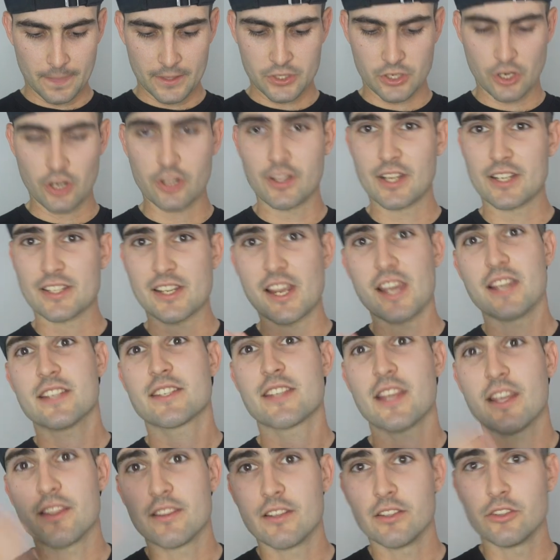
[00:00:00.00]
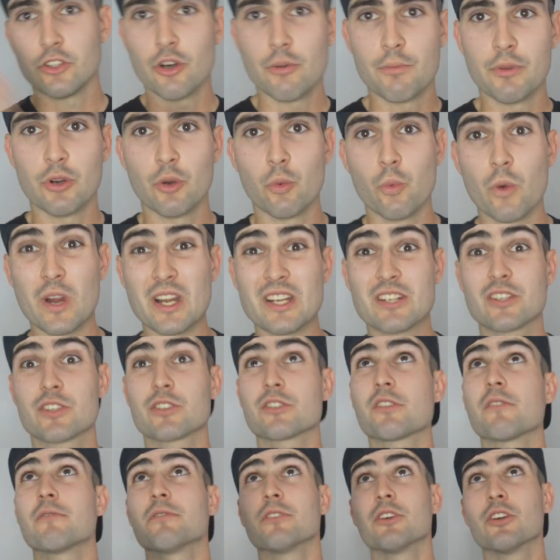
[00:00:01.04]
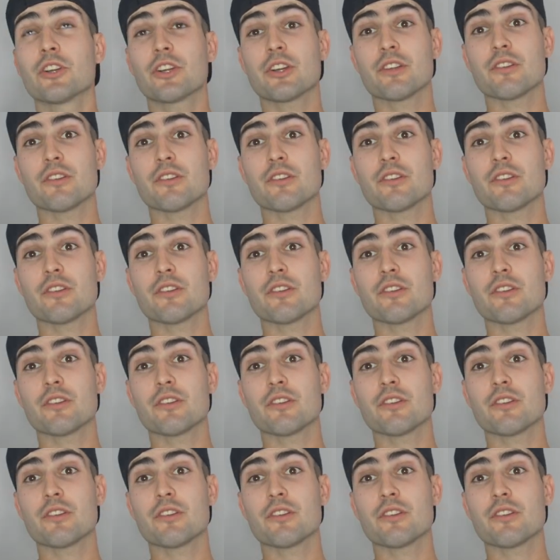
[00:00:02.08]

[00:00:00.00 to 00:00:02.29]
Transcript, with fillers: So that takes out the little bit of wind because I've literally